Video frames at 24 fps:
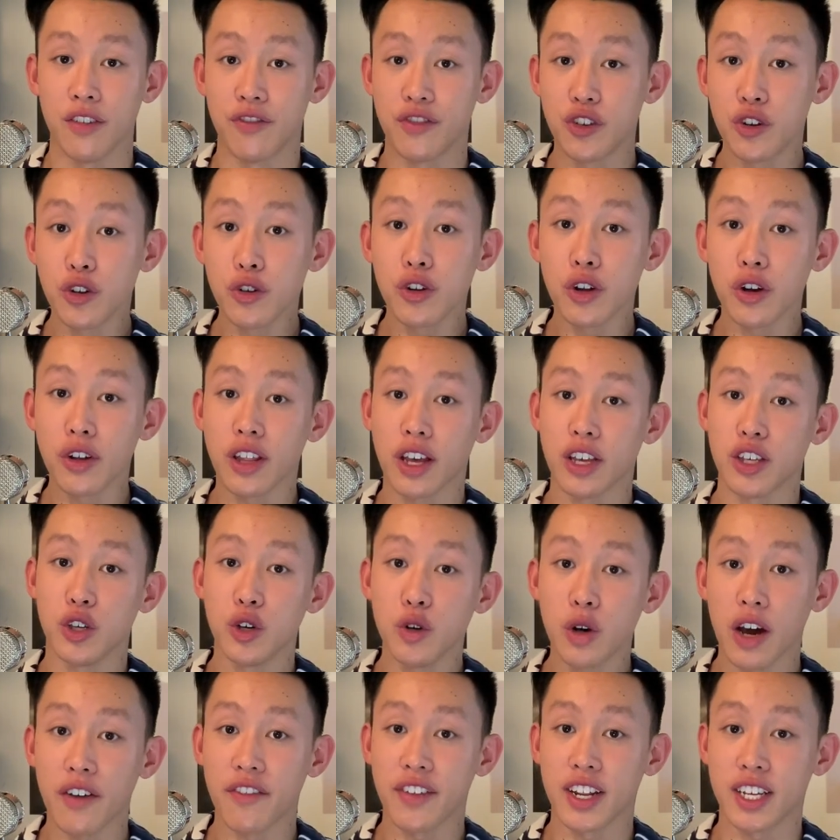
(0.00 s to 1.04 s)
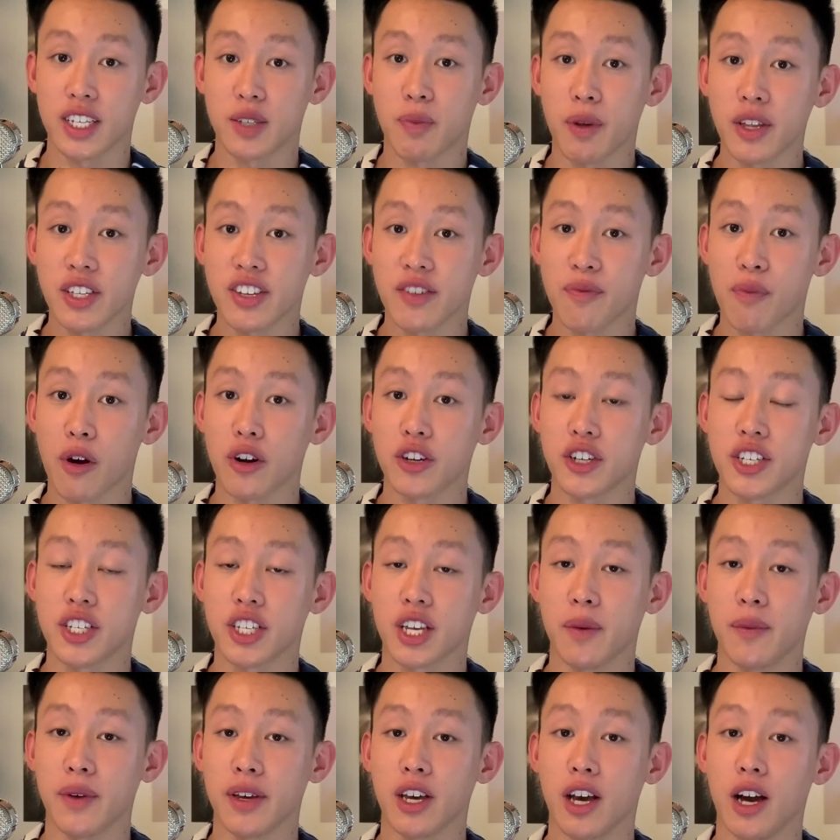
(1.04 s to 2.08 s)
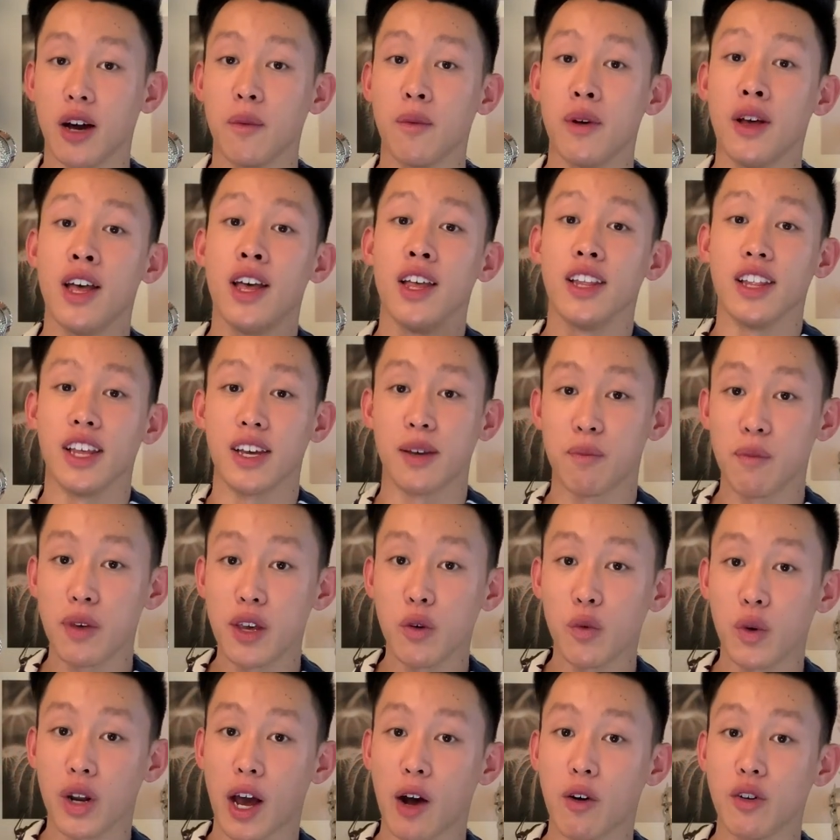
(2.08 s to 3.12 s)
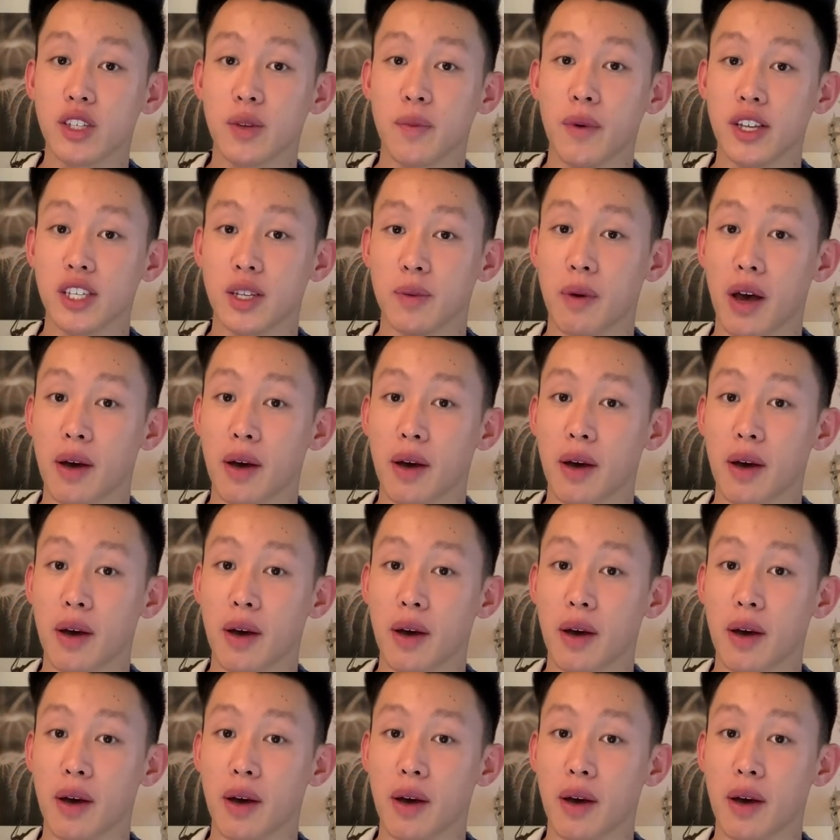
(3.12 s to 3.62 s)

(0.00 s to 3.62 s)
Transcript: you know that you have an expensive purchase coming up, like me when I was about to buy